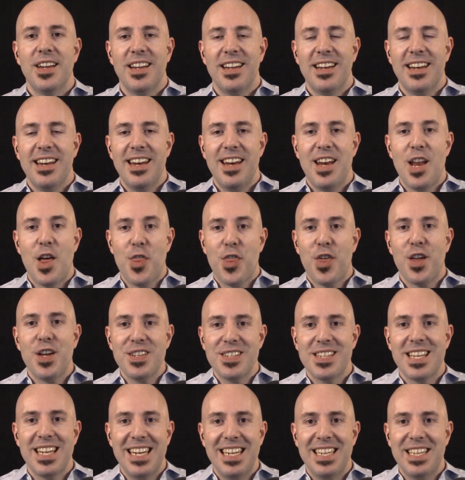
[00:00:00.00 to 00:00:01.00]

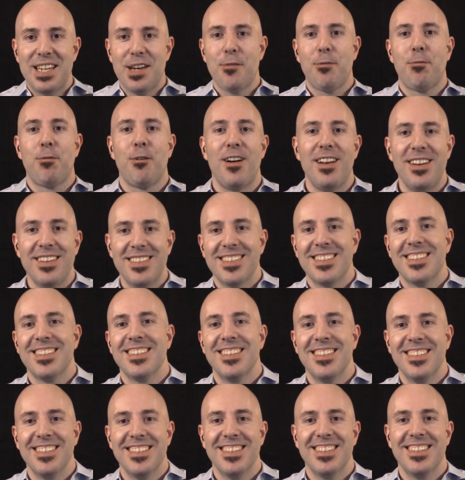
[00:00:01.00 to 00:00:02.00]
nothing's any different.
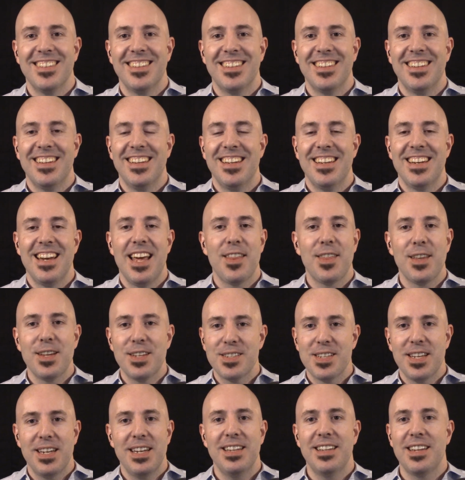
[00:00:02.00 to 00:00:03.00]

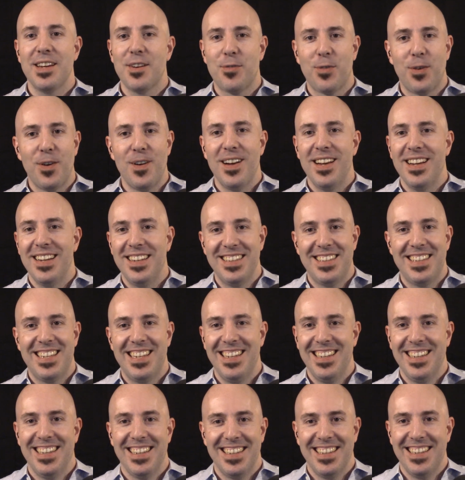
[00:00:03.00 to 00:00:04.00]
Nothing's any
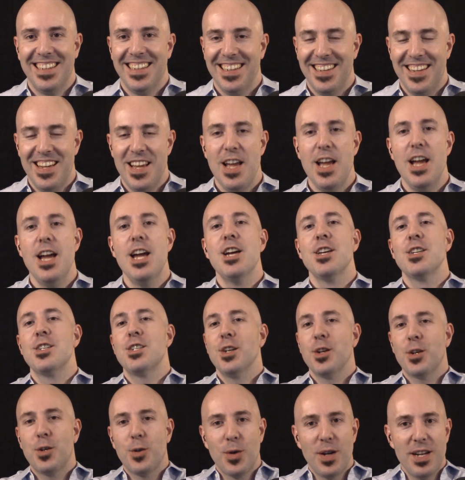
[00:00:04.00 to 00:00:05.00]
different.
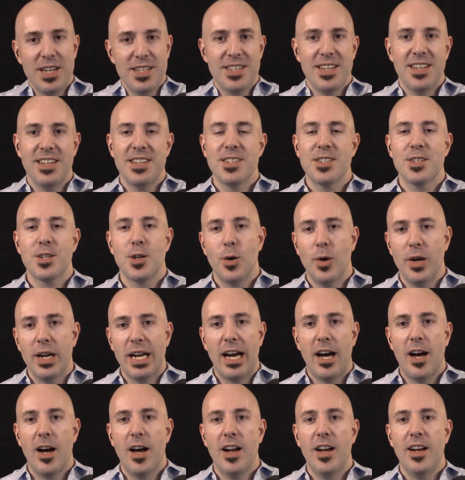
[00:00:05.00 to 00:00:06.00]
Still craziness going
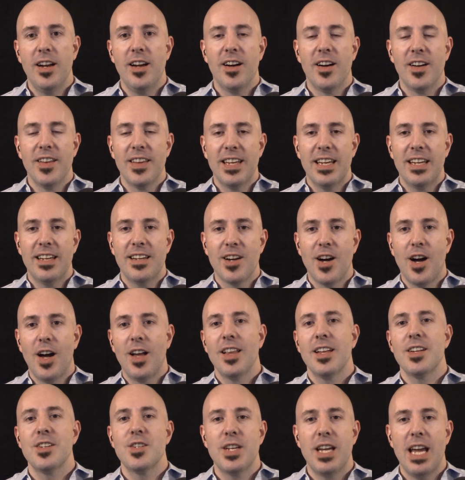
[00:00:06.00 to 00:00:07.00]
on the
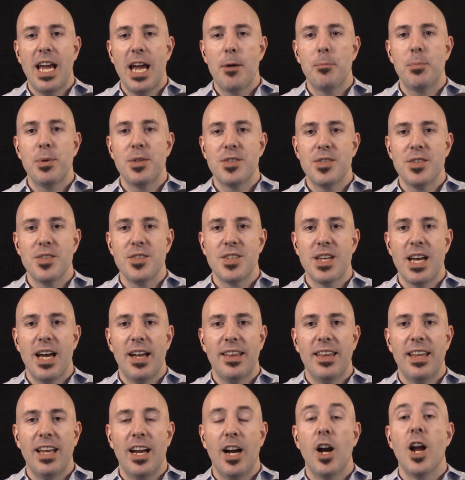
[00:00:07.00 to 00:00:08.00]
college campuses
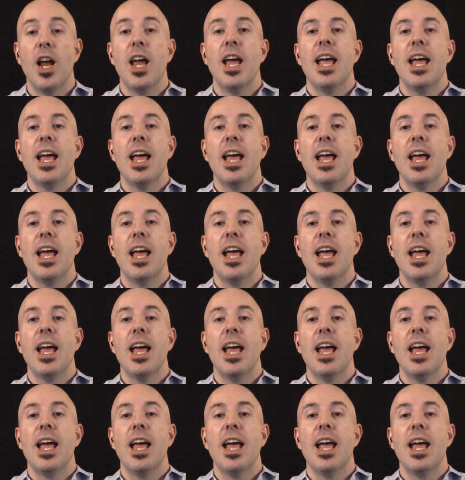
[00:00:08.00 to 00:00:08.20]
out there.